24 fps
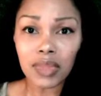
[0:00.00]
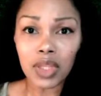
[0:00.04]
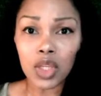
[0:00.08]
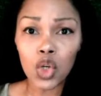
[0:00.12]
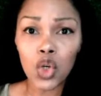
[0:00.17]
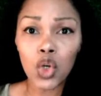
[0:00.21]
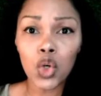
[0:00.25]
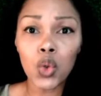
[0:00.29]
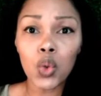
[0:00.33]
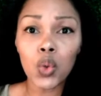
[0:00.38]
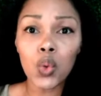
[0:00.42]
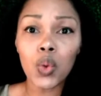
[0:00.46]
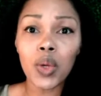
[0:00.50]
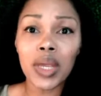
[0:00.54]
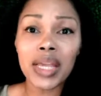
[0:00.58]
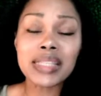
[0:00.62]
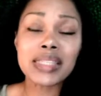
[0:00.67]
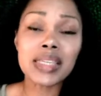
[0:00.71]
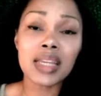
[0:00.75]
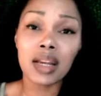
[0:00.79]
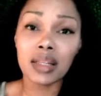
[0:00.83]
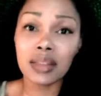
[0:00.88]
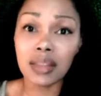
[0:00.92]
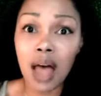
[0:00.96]
who is
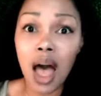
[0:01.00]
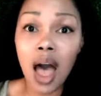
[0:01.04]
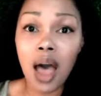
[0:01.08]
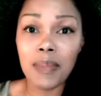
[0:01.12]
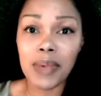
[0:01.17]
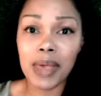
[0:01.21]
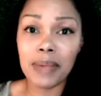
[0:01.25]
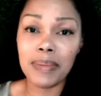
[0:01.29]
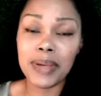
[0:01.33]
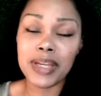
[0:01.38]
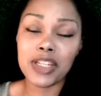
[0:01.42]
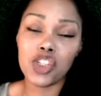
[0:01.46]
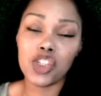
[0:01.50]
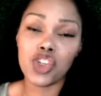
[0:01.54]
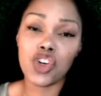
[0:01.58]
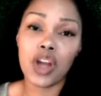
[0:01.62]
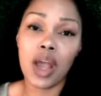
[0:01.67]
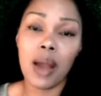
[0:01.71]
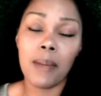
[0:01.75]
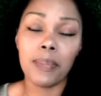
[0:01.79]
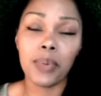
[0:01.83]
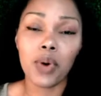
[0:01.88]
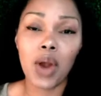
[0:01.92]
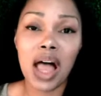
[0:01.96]
an alum at Pitch Your
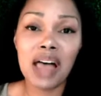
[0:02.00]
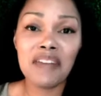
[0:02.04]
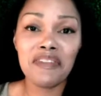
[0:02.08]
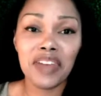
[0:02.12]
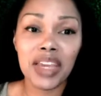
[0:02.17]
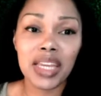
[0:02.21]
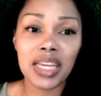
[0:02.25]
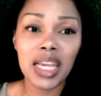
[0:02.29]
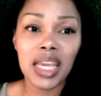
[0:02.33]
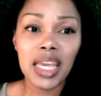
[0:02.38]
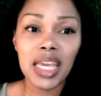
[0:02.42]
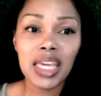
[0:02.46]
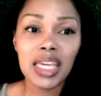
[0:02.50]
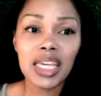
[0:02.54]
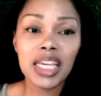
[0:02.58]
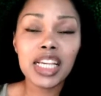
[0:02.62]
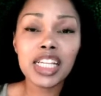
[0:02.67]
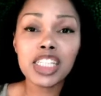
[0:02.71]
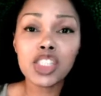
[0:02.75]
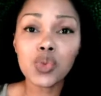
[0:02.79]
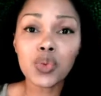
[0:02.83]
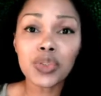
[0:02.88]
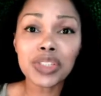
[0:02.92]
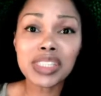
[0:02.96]
Nonprofit,
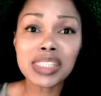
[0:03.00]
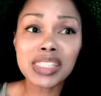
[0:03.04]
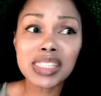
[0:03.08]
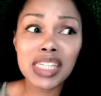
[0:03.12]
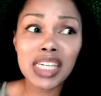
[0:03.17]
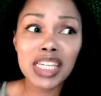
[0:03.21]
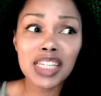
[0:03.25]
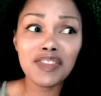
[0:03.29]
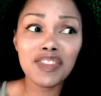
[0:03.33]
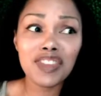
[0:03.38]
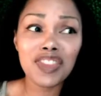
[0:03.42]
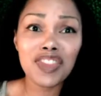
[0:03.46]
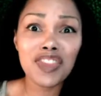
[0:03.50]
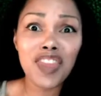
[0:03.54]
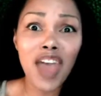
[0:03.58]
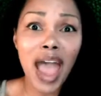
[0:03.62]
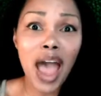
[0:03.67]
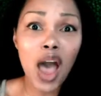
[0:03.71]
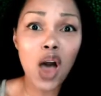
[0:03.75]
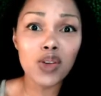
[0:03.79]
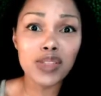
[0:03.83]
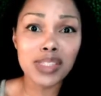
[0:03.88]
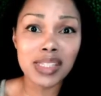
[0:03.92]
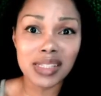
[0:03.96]
he's received
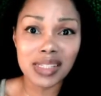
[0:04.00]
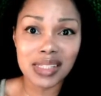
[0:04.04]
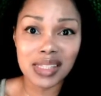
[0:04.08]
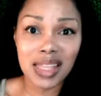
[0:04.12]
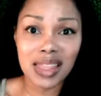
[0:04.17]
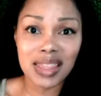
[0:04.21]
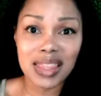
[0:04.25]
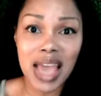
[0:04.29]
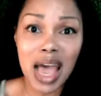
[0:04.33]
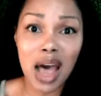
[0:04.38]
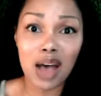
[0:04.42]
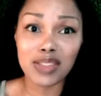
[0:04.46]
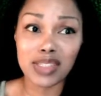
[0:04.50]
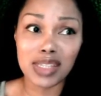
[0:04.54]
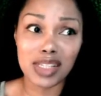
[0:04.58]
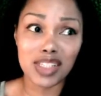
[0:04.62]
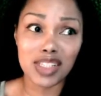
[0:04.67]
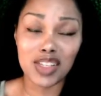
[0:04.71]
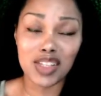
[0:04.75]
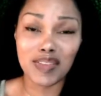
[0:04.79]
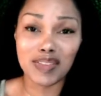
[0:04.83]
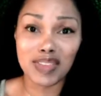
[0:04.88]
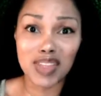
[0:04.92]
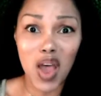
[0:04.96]
thousands and thousands
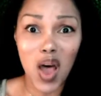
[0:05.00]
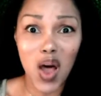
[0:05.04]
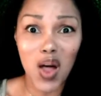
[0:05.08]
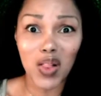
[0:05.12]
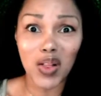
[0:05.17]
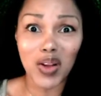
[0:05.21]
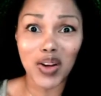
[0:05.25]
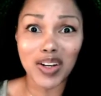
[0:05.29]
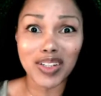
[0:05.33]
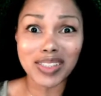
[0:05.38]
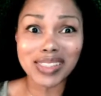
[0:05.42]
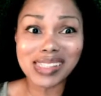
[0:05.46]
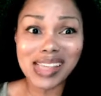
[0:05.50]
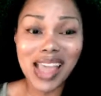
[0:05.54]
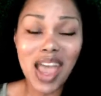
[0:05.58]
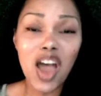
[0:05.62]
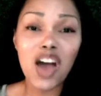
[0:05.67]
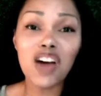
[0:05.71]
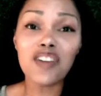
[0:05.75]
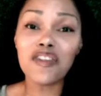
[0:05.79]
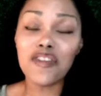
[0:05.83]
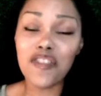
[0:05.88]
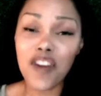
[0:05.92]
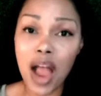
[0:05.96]
of dollars
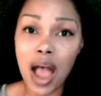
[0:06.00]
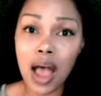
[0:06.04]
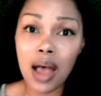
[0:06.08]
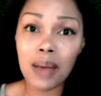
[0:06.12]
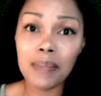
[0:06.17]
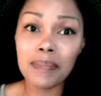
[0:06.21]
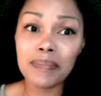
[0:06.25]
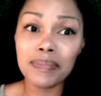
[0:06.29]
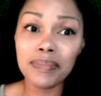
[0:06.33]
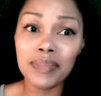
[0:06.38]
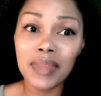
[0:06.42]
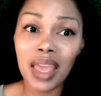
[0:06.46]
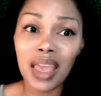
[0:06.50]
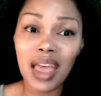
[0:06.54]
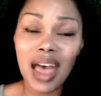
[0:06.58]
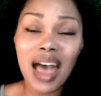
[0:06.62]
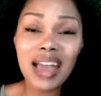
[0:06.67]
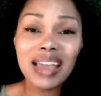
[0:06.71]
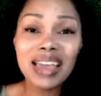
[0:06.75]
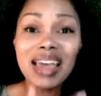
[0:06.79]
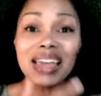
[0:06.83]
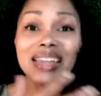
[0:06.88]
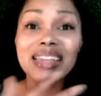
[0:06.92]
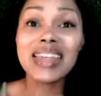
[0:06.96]
from a
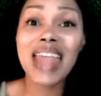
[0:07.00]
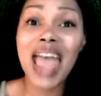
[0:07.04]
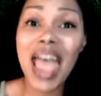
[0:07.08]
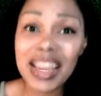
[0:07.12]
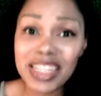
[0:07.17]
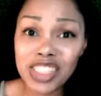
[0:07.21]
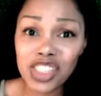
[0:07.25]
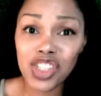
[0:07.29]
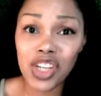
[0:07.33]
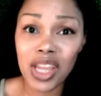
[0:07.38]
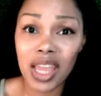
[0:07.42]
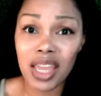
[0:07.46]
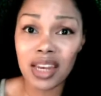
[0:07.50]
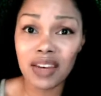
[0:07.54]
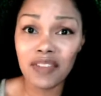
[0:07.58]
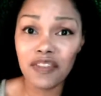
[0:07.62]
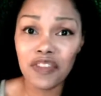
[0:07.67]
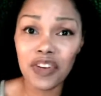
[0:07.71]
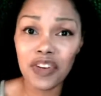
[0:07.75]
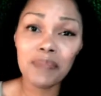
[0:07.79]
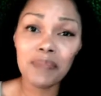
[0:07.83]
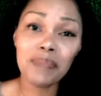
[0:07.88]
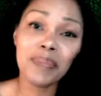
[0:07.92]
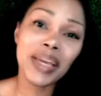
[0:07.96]
connection
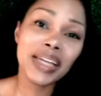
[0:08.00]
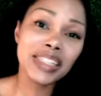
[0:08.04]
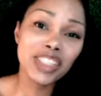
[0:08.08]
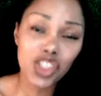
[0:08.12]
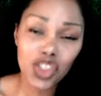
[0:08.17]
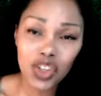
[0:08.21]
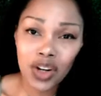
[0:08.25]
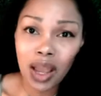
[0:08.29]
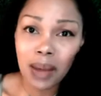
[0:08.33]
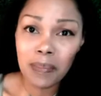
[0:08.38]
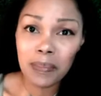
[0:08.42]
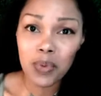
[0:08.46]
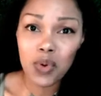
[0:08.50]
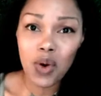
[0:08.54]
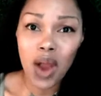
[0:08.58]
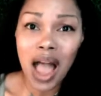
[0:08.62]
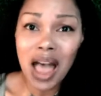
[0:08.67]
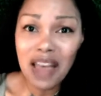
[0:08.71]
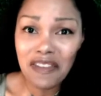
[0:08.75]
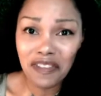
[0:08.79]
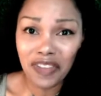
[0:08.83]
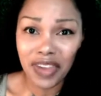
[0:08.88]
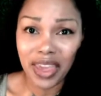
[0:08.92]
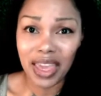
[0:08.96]
from Pitch Your
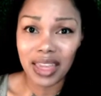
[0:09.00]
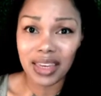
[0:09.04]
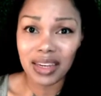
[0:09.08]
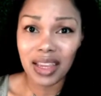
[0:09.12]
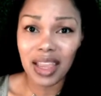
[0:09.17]
Nonprofit.